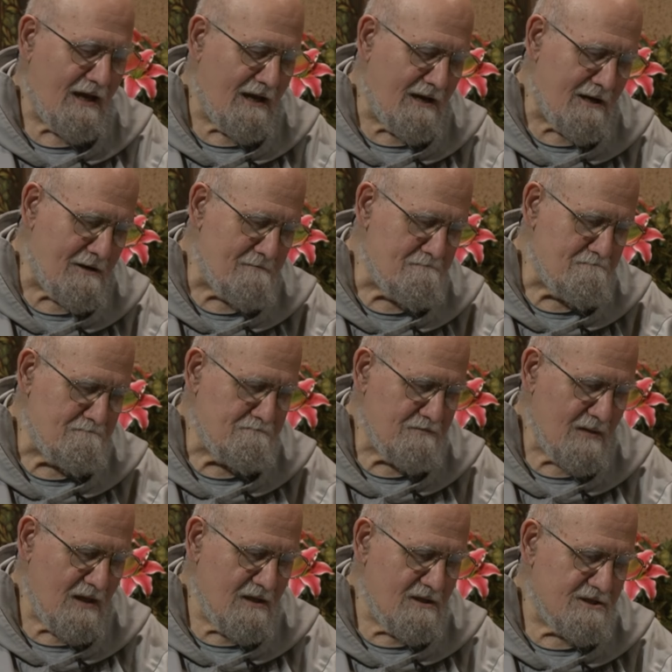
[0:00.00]
Um,
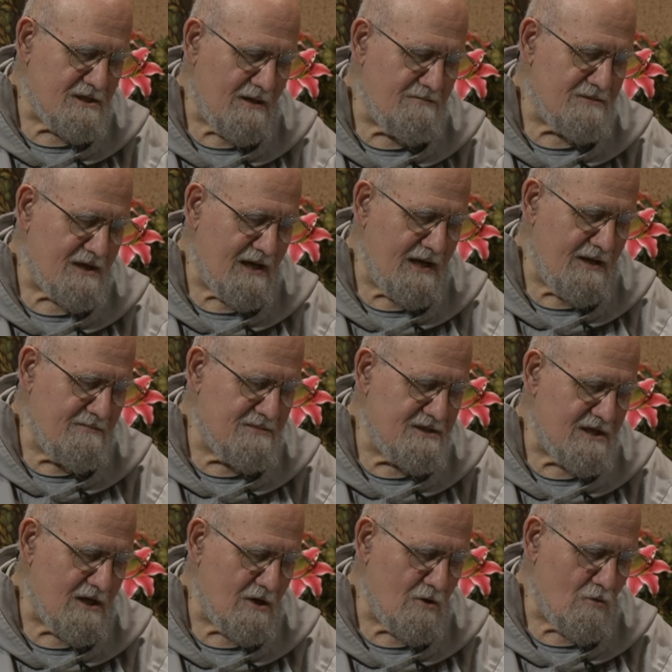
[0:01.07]
sometimes
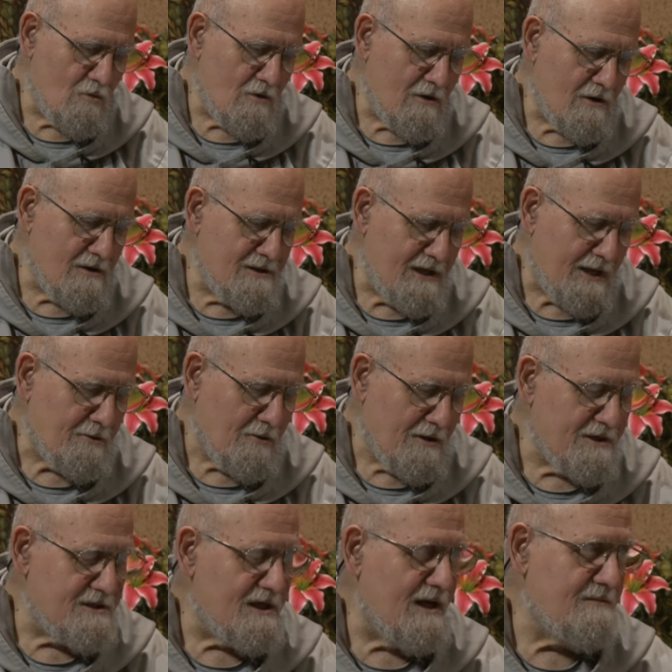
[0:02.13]
there were, not all
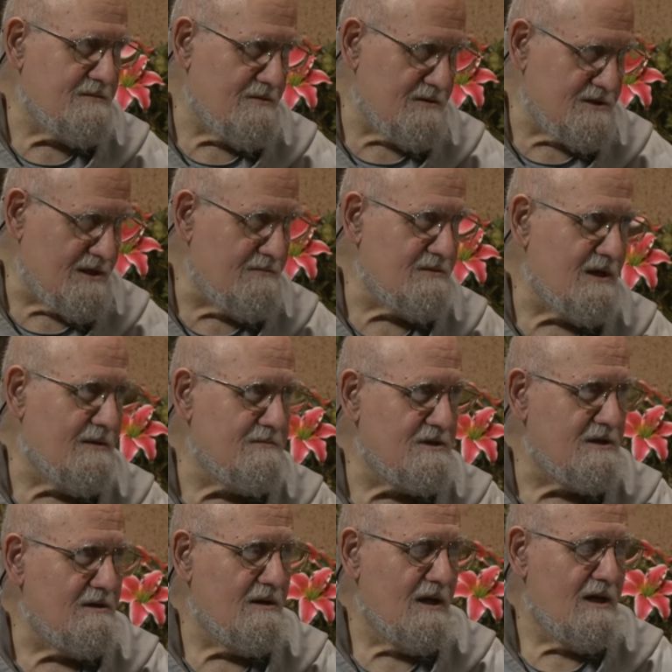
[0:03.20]
the times, but sometimes
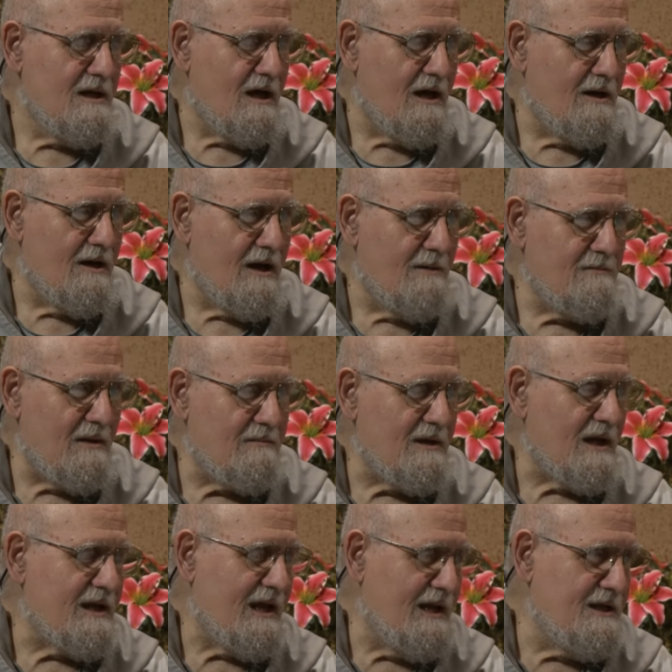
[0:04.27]
uh, maybe
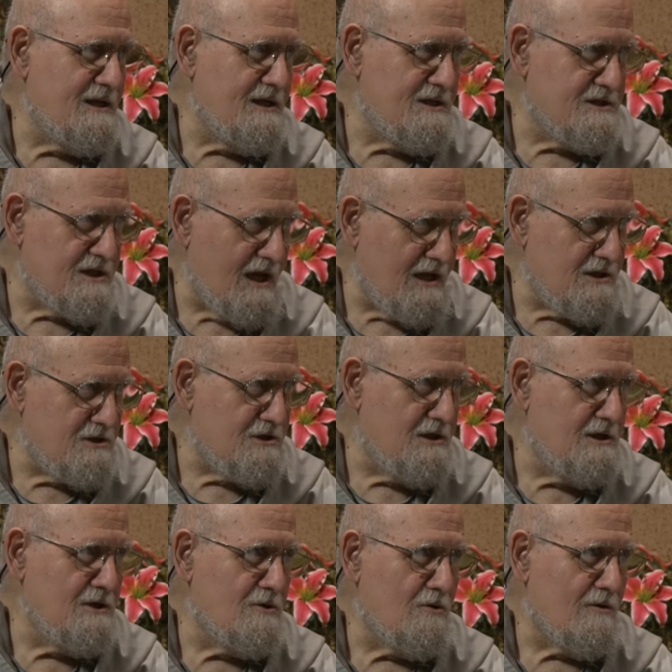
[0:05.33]
a
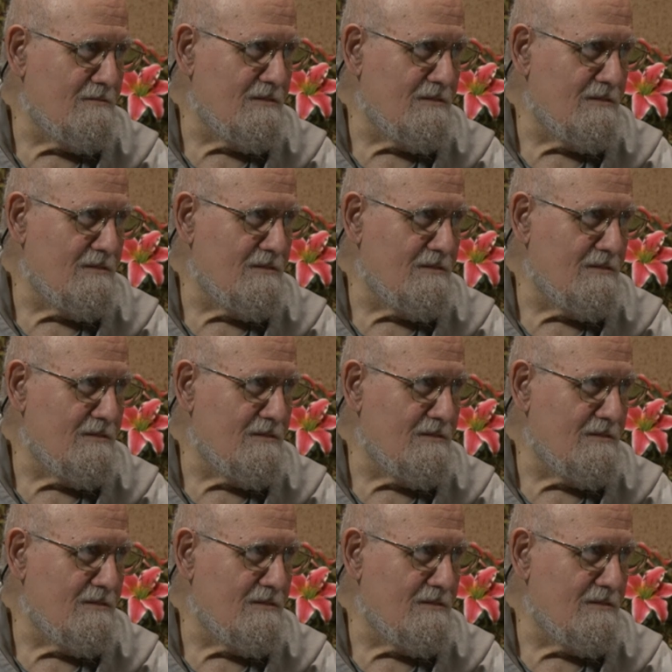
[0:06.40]
canonization or